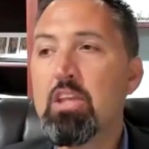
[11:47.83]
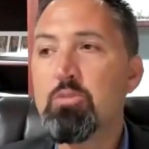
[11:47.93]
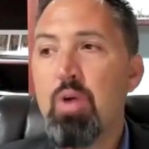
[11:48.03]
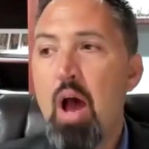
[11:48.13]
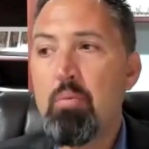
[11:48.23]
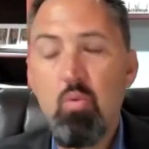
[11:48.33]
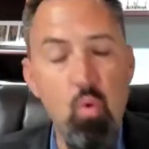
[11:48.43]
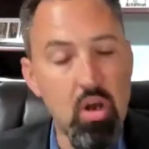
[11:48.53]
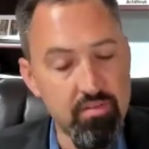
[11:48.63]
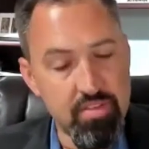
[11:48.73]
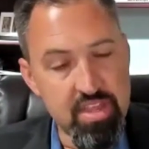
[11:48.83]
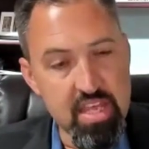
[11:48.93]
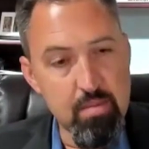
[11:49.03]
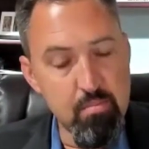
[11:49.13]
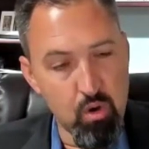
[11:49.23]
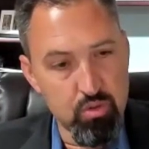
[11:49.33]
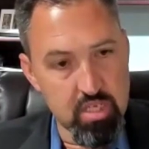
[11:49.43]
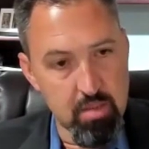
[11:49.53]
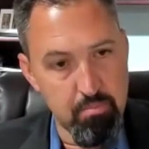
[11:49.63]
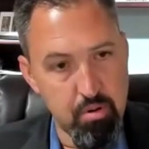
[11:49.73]
it's probably one of the
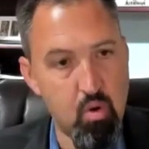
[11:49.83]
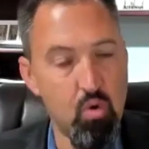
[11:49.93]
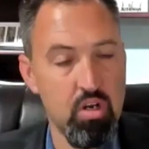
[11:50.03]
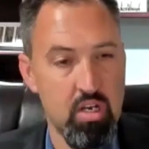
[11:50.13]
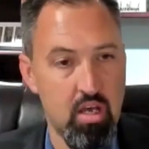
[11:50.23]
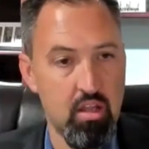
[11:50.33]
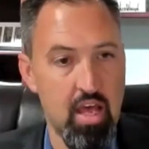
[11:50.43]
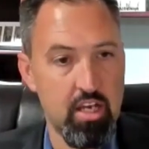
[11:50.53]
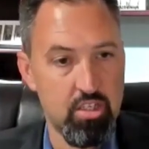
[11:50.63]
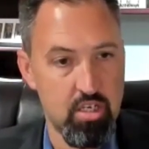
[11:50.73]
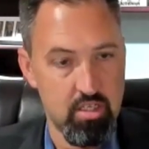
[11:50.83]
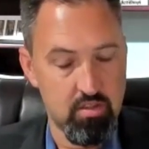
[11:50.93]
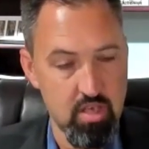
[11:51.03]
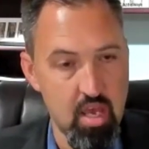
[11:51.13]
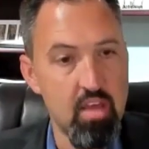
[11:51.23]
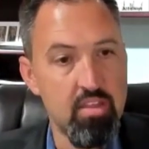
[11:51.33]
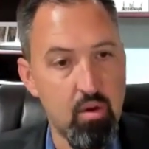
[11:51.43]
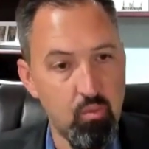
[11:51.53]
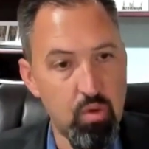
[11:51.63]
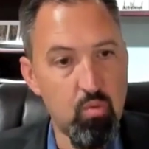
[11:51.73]
most important elections
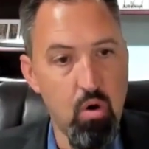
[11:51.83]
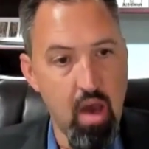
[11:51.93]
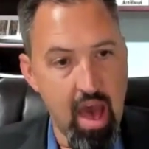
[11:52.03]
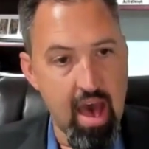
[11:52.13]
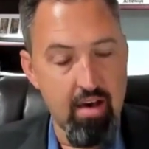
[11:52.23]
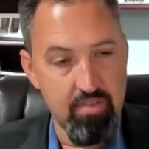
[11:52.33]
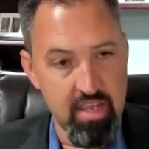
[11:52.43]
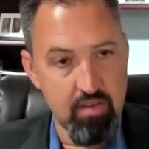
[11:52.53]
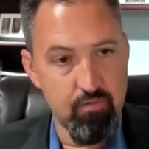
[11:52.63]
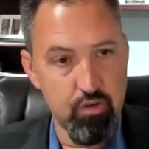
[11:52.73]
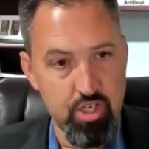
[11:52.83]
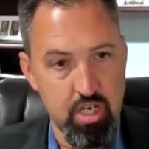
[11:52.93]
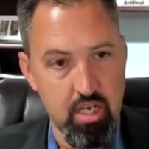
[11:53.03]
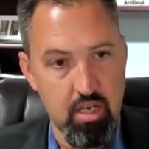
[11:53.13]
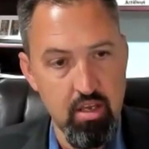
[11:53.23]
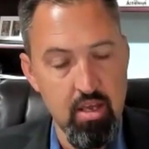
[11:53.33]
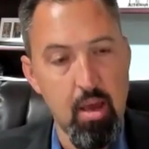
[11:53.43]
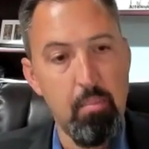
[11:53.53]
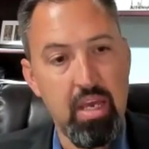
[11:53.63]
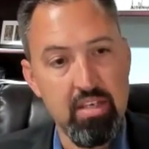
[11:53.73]
that we will have in Virginia,
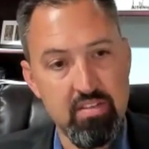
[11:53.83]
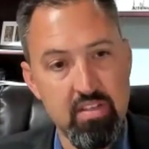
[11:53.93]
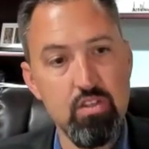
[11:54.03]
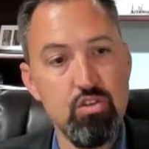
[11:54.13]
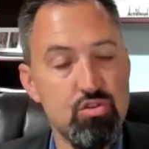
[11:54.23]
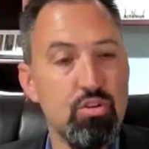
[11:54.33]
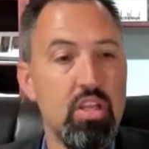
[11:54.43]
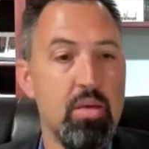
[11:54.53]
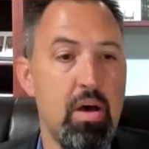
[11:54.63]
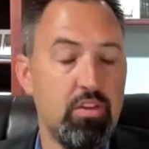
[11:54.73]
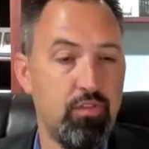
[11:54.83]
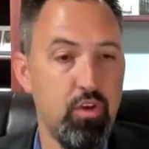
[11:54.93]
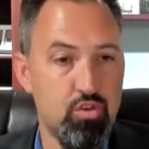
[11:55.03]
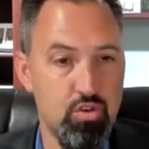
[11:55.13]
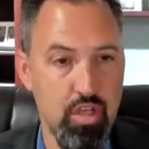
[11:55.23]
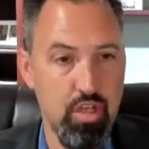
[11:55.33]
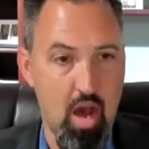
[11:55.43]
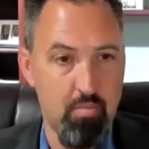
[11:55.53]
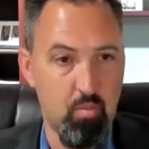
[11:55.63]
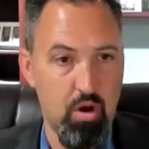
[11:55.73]
because this is truly about the future of the
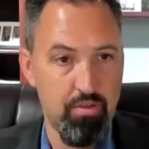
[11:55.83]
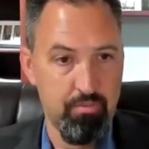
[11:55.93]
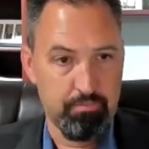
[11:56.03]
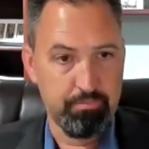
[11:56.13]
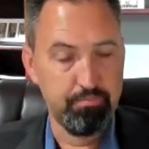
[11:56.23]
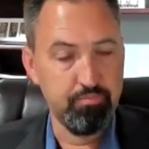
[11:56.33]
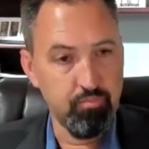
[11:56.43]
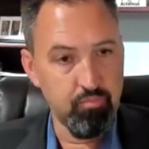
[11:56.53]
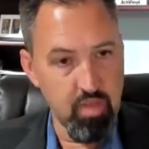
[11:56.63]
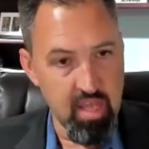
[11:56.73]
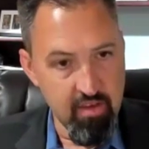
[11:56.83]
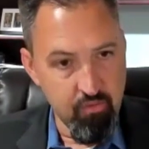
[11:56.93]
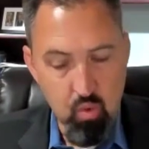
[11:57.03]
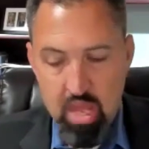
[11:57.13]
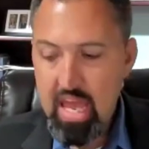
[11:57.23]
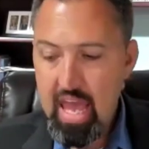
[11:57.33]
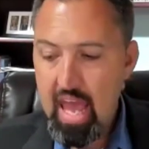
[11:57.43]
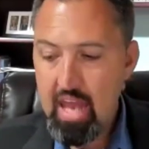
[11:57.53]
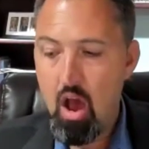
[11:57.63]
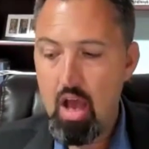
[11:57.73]
Commonwealth. If we
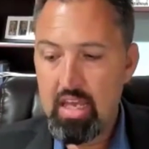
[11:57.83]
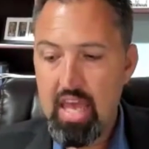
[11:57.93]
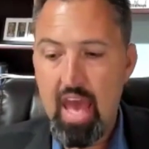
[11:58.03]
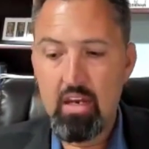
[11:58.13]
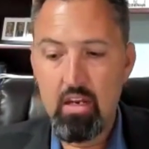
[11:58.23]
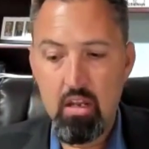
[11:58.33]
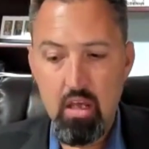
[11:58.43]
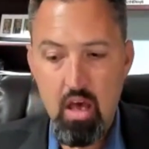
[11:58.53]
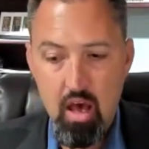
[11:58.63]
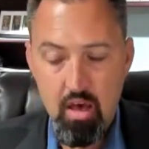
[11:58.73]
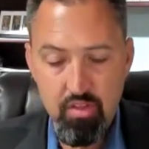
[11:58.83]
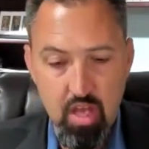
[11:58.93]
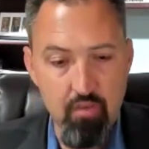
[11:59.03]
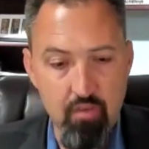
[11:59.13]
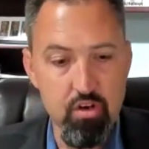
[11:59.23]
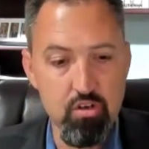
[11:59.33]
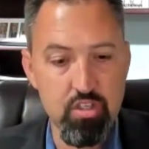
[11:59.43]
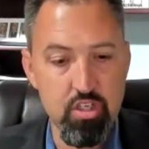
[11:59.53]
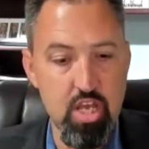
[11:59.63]
cannot get the governor's